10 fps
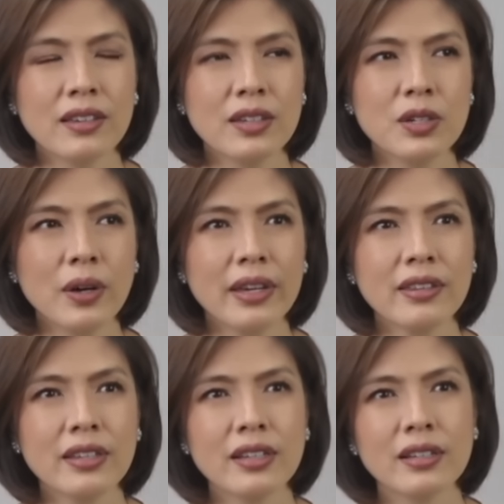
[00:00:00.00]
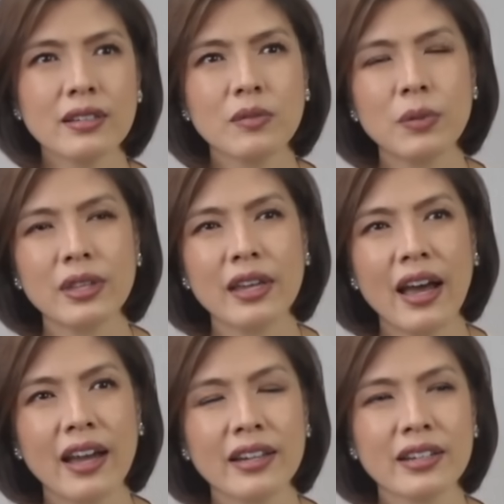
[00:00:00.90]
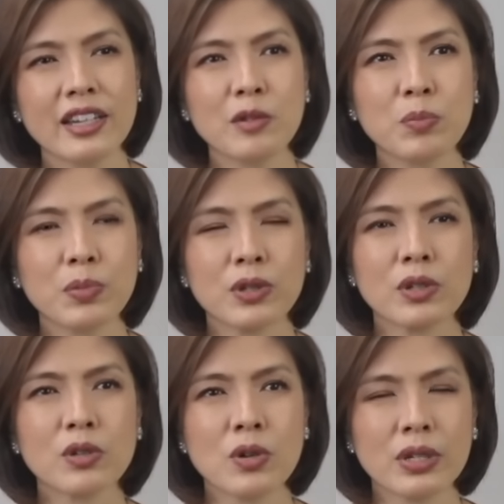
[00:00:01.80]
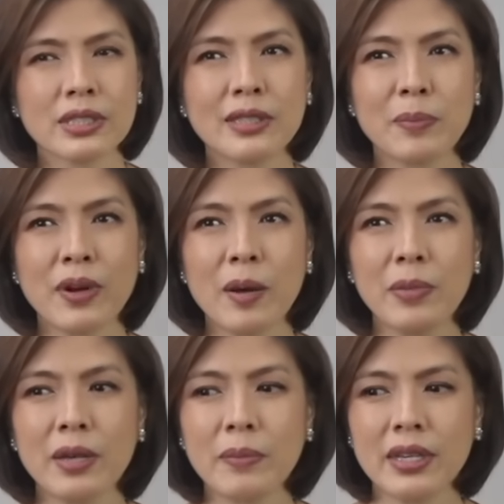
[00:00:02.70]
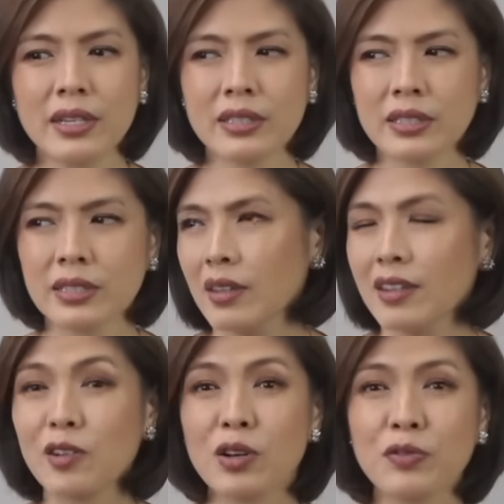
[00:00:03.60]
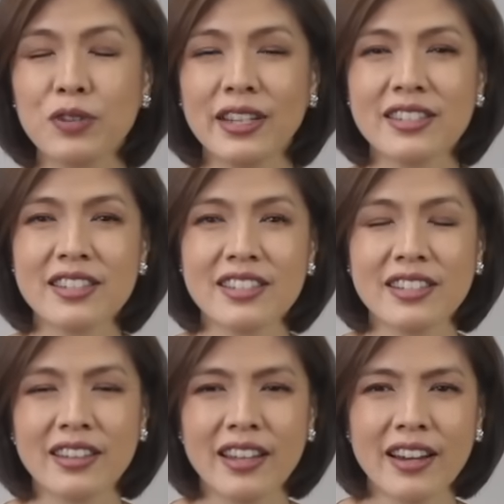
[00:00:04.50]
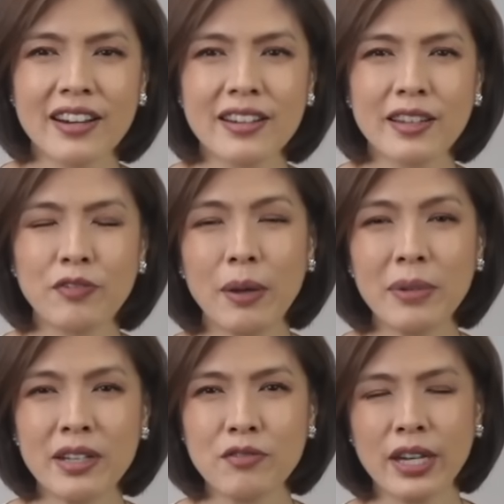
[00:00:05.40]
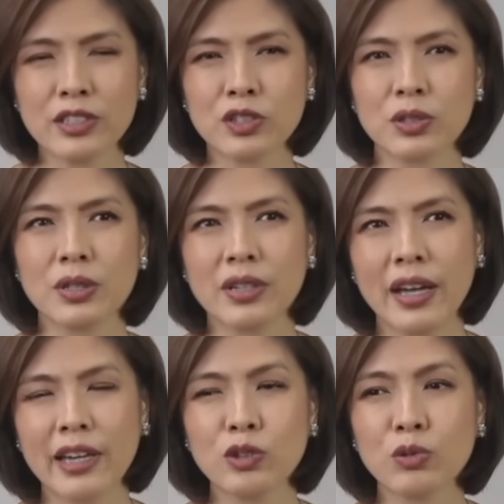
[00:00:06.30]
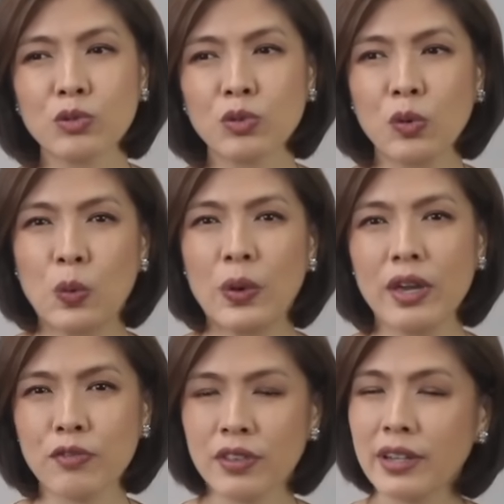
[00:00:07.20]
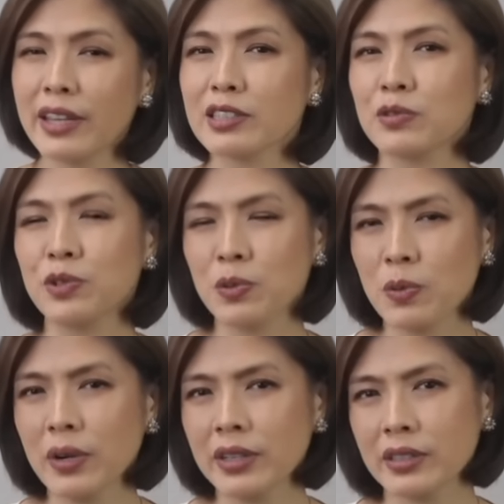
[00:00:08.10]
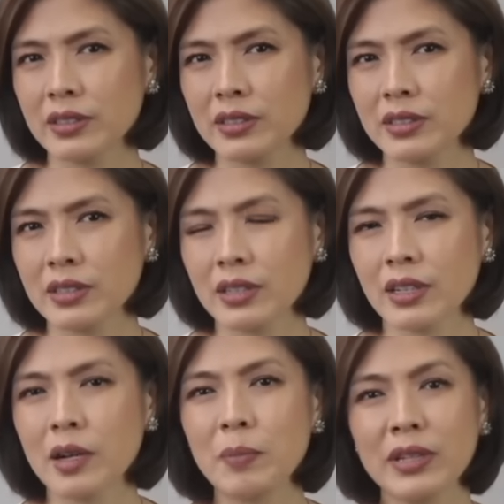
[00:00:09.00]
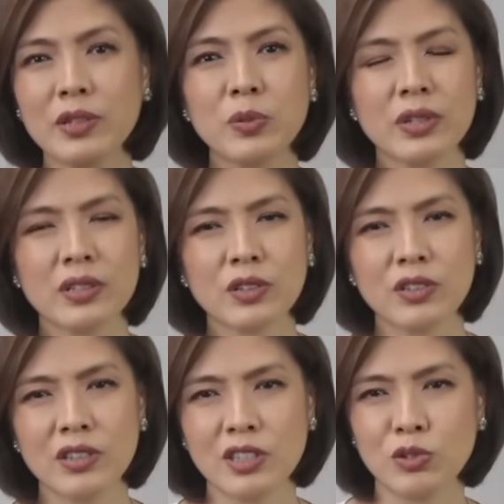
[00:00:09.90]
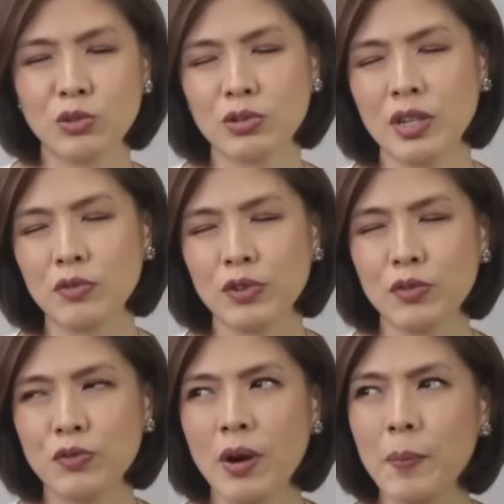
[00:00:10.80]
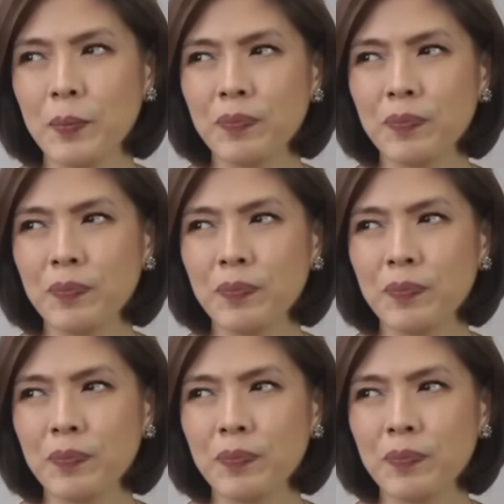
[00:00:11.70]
I think with the higher input cost, the problem is the confidence isn't there. If I'm an investor, I don't know if the next few quarters the company will continue to suffer from